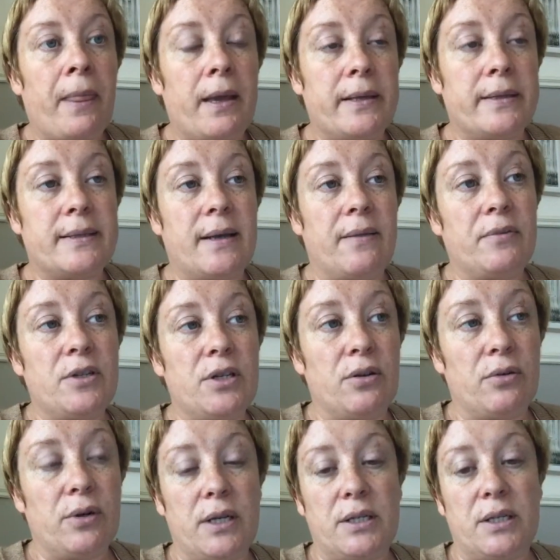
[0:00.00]
It's 70
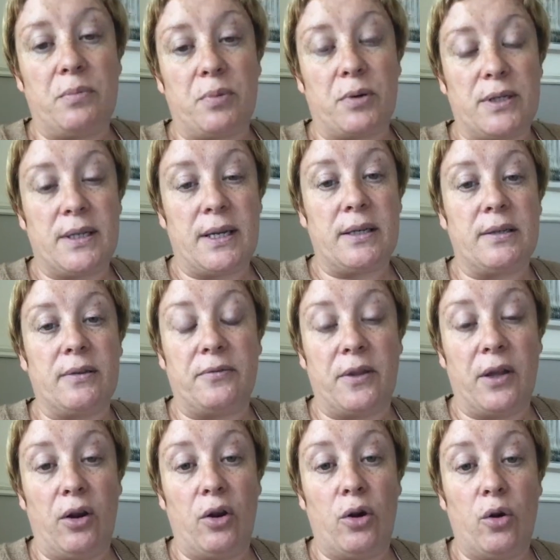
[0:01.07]
or 80% of
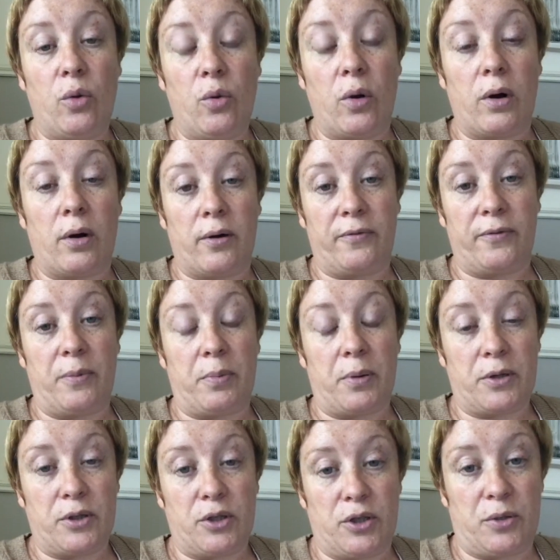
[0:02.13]
the lower of the
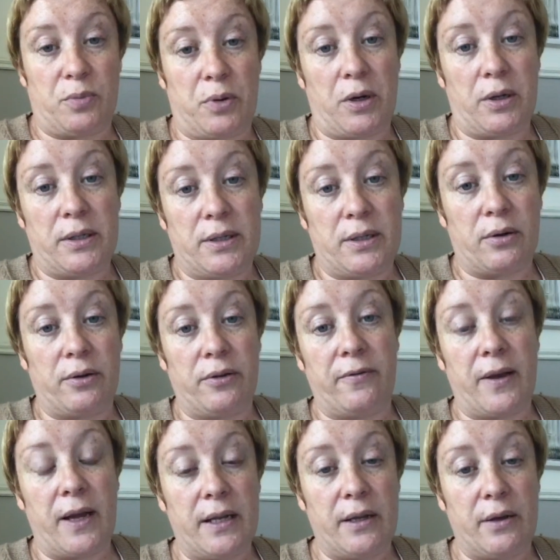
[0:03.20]
purchase price or the
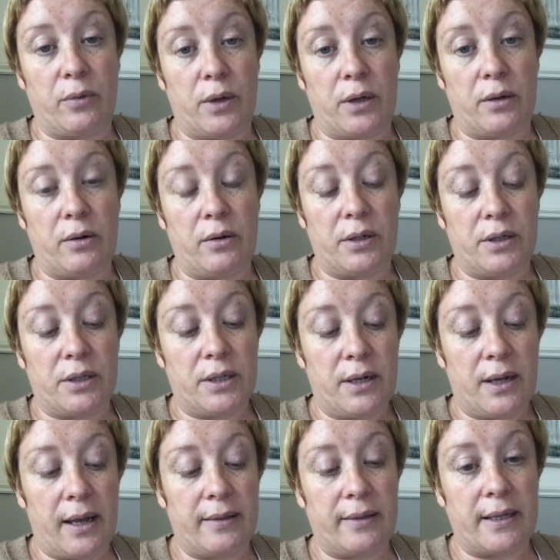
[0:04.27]
value in Ireland.
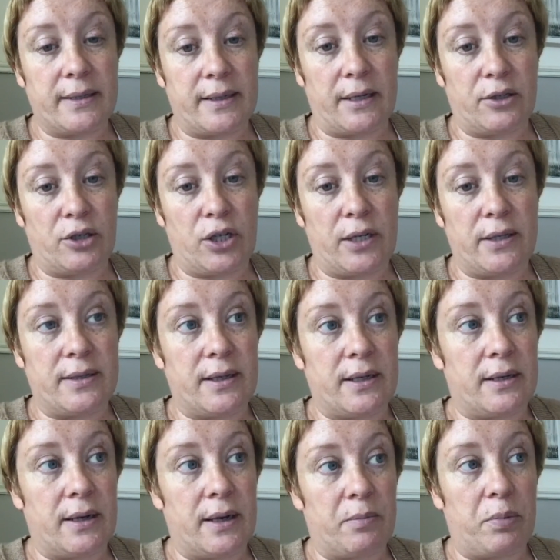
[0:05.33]
And that's actually
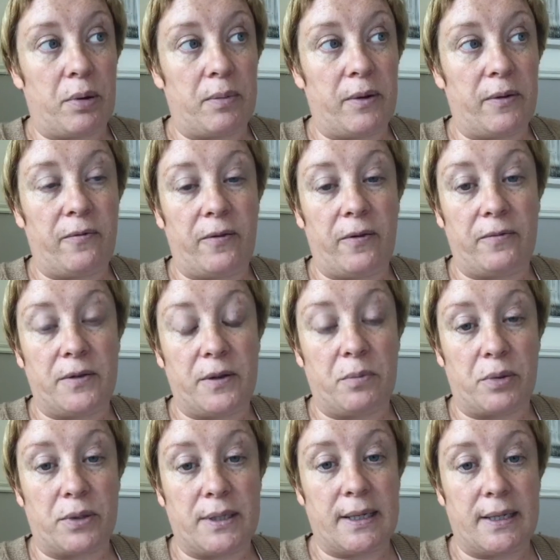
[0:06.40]
sitting at probably
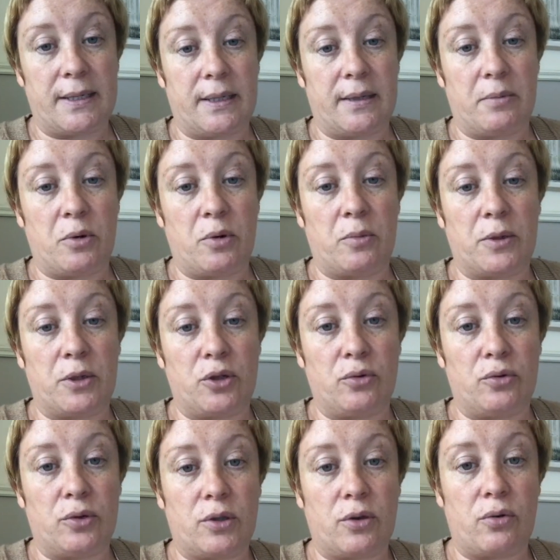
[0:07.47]
50% at the moment due
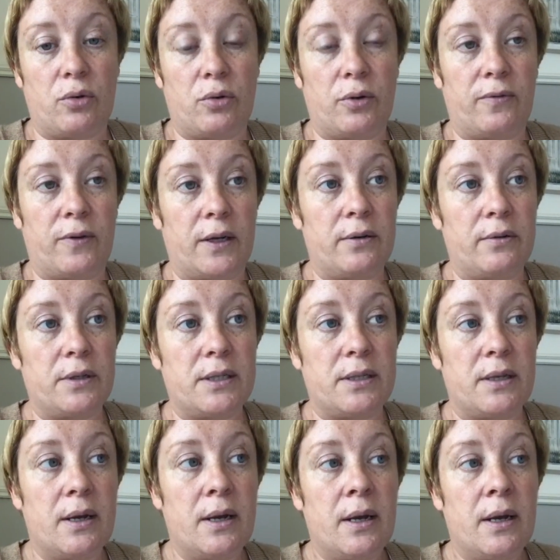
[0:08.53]
to the coronavirus.